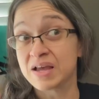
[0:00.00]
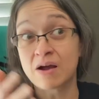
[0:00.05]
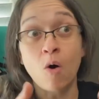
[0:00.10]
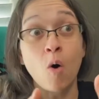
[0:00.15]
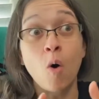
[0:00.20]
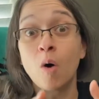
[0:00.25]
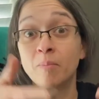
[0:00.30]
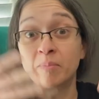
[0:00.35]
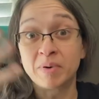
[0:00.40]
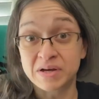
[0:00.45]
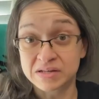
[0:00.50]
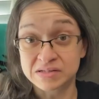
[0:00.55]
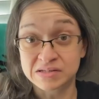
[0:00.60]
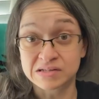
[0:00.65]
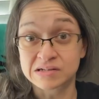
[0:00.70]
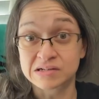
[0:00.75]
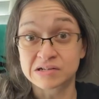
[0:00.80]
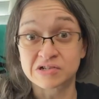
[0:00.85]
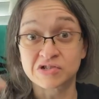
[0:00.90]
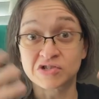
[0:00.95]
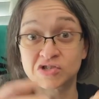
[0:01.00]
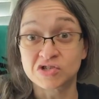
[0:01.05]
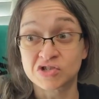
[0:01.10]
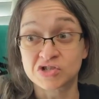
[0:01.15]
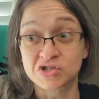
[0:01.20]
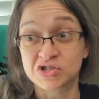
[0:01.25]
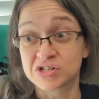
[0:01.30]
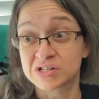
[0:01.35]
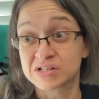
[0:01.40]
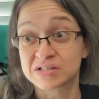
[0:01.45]
all puzzlers, to
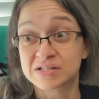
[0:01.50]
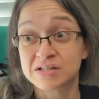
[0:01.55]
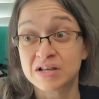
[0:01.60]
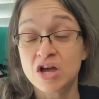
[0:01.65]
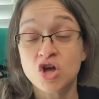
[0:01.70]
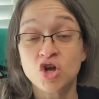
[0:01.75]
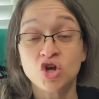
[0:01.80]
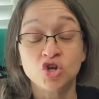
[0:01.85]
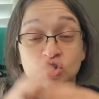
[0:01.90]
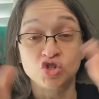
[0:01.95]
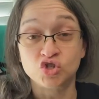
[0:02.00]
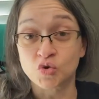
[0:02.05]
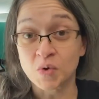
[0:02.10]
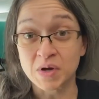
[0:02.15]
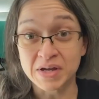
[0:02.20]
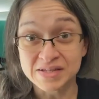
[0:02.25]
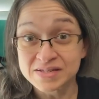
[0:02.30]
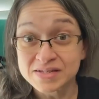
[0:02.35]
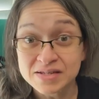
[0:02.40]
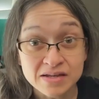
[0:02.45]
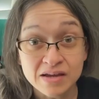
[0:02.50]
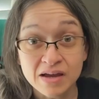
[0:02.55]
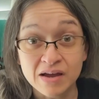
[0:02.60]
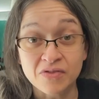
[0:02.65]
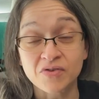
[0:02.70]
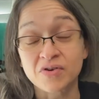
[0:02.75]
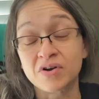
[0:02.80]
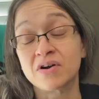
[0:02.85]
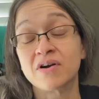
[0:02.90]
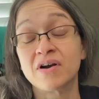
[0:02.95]
just join
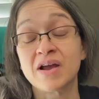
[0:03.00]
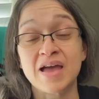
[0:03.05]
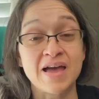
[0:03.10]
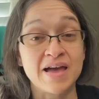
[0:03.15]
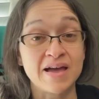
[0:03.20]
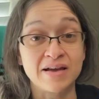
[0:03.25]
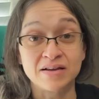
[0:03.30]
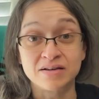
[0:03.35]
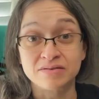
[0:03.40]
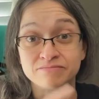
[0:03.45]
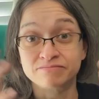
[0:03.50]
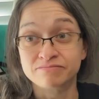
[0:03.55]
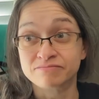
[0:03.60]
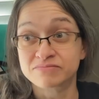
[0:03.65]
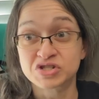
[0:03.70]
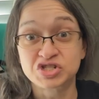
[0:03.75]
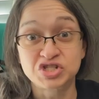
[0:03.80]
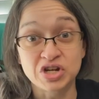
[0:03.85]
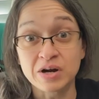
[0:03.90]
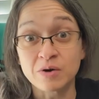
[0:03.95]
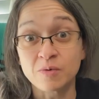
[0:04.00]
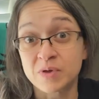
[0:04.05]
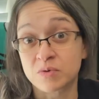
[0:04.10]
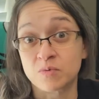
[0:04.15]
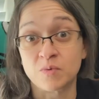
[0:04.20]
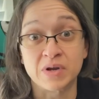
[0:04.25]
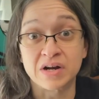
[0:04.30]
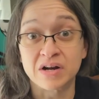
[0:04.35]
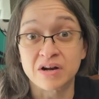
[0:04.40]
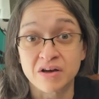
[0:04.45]
together and share with
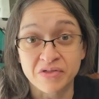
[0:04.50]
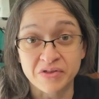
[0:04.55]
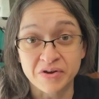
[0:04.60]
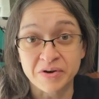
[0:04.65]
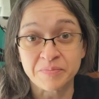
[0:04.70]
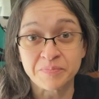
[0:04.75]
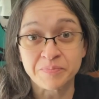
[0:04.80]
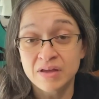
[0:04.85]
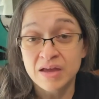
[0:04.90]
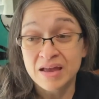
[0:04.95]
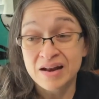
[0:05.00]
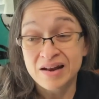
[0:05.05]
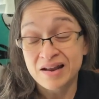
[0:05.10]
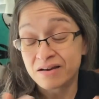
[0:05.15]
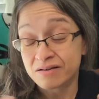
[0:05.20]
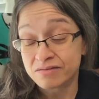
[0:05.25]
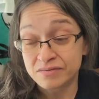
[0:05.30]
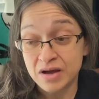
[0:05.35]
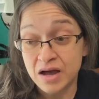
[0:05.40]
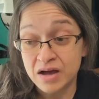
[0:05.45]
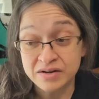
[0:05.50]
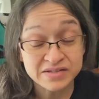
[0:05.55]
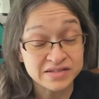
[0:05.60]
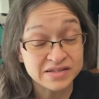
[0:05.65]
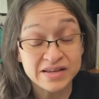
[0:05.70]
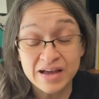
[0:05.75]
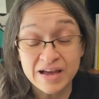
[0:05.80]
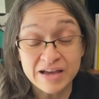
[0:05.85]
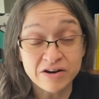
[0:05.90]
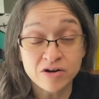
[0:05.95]
one another. Now,
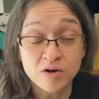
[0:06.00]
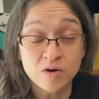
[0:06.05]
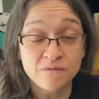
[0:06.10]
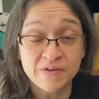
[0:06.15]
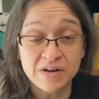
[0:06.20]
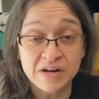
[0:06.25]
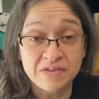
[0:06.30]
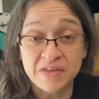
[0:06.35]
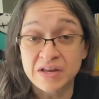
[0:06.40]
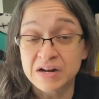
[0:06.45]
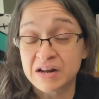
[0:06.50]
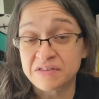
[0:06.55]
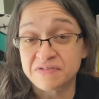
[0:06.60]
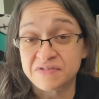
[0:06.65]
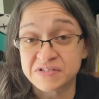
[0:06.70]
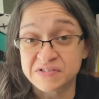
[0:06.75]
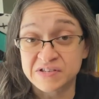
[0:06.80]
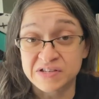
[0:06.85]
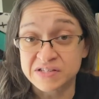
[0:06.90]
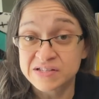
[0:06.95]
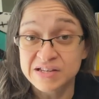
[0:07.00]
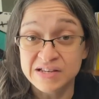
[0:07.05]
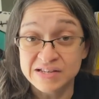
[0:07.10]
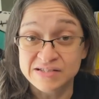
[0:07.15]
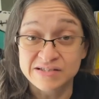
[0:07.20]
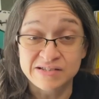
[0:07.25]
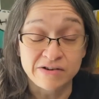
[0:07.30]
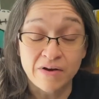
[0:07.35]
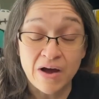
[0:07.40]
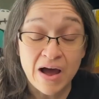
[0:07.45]
honestly, I don't know if anything like this exists. You know,